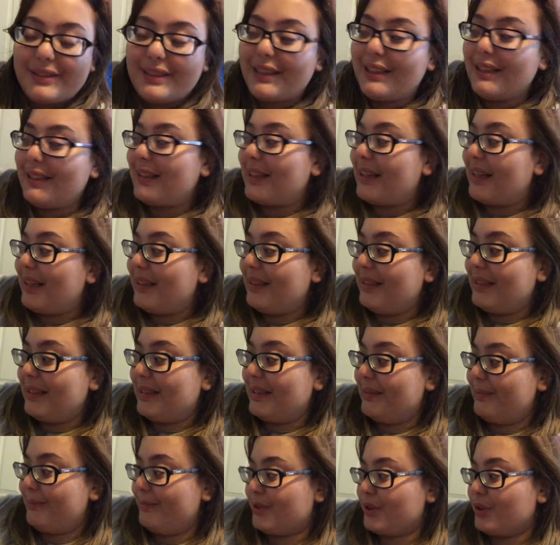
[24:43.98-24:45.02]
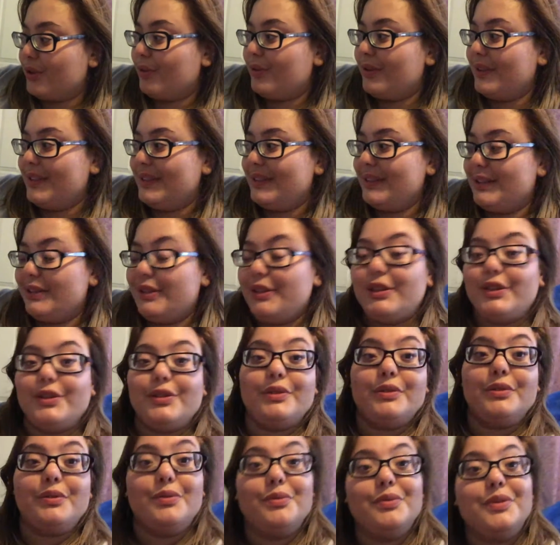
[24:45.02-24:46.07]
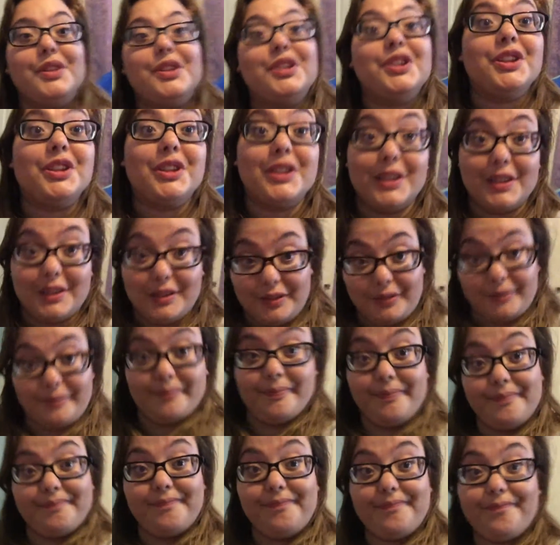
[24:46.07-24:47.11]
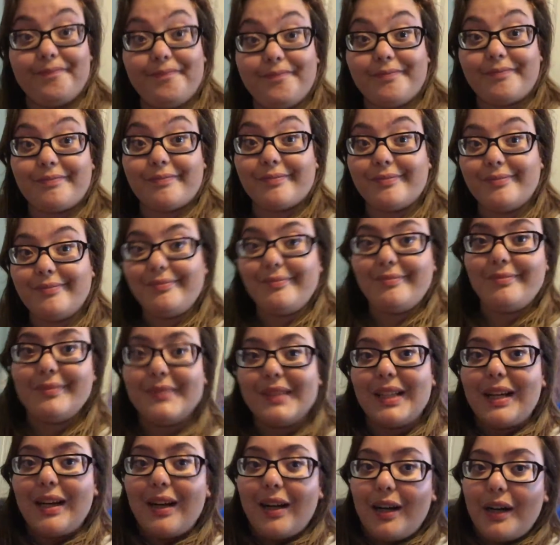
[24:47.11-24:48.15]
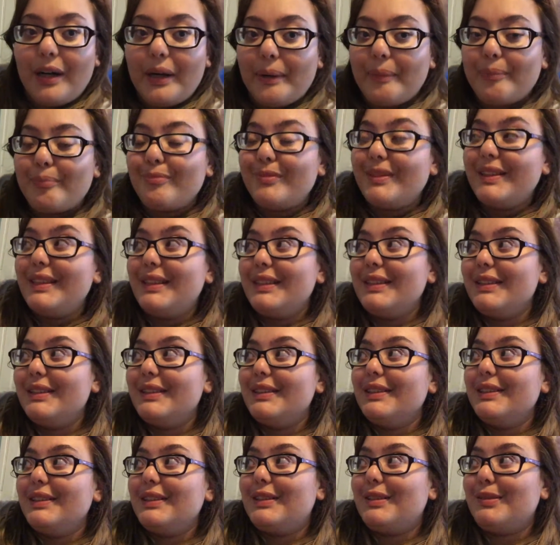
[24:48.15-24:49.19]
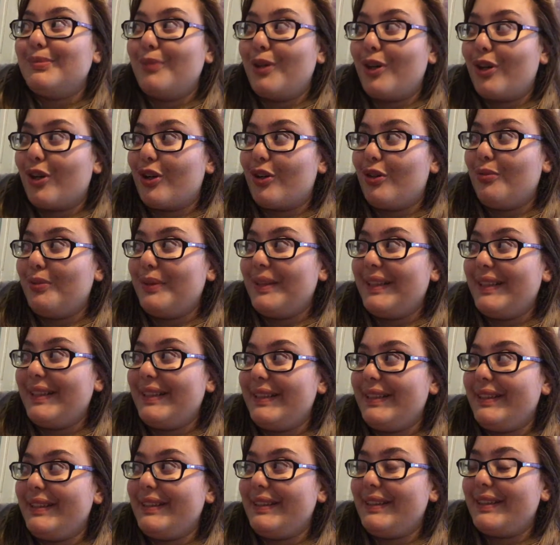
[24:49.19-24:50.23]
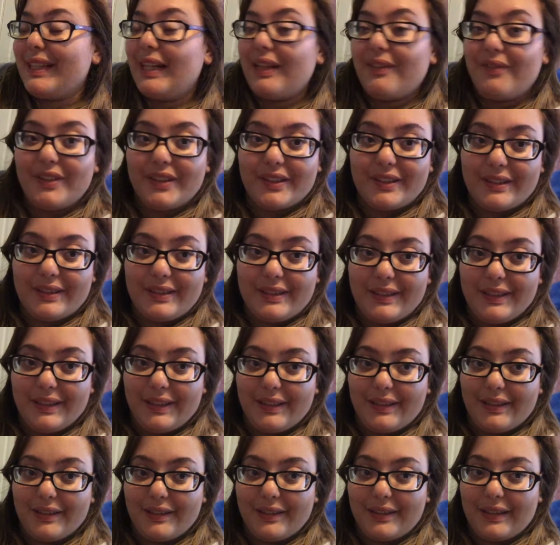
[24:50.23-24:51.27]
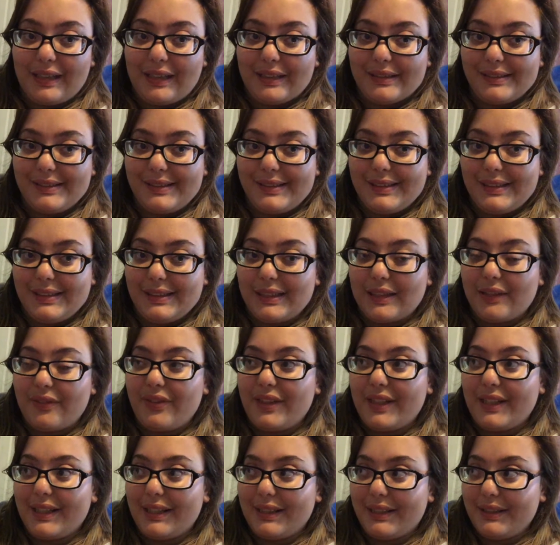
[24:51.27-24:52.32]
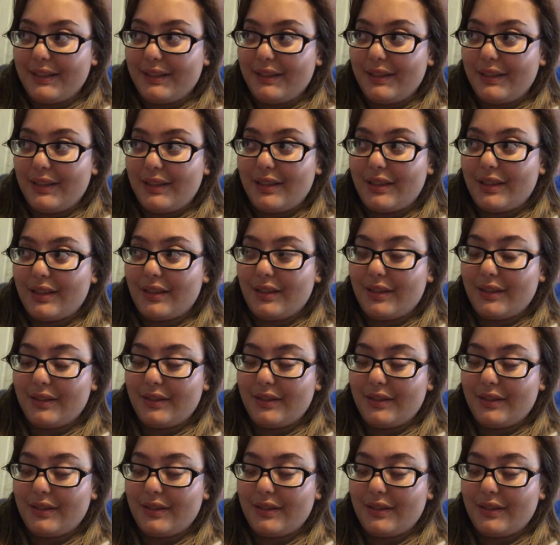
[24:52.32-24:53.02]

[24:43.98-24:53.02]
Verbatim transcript: okay, I am going to chill. Um, tomorrow we have a thing at CFA. Uh,